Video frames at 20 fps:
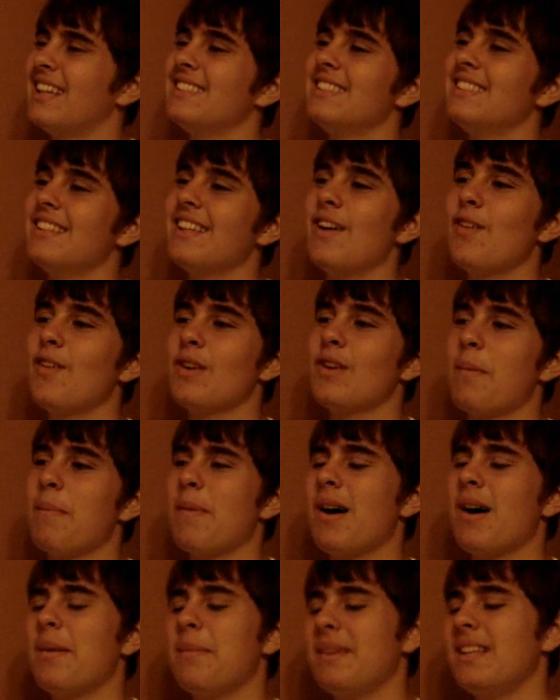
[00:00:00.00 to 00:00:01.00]
Isn't that when
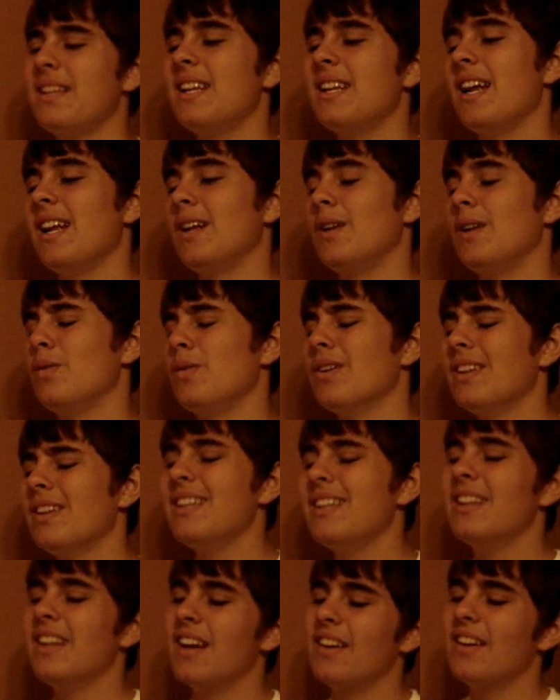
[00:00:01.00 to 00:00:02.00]
a mommy and daddy
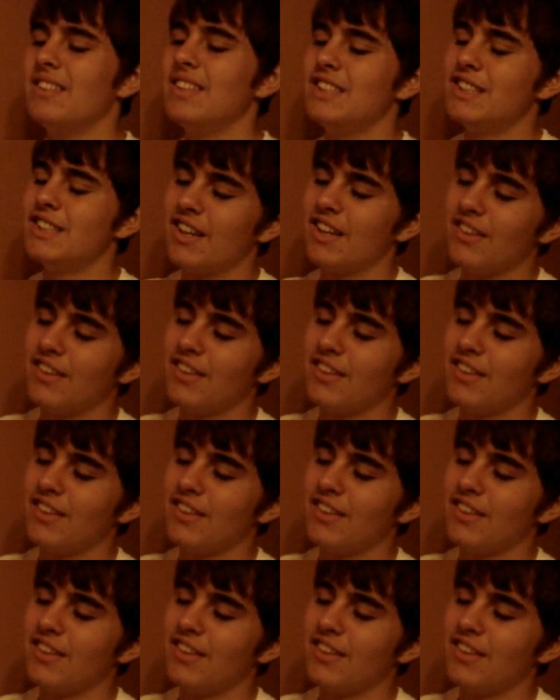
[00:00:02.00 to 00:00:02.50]
really love each